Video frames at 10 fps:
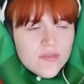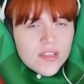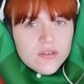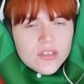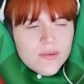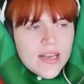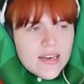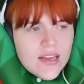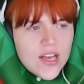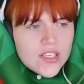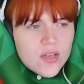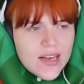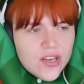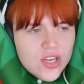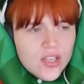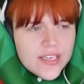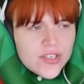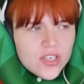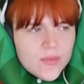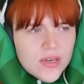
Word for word: that they're doing. So I can only assume, you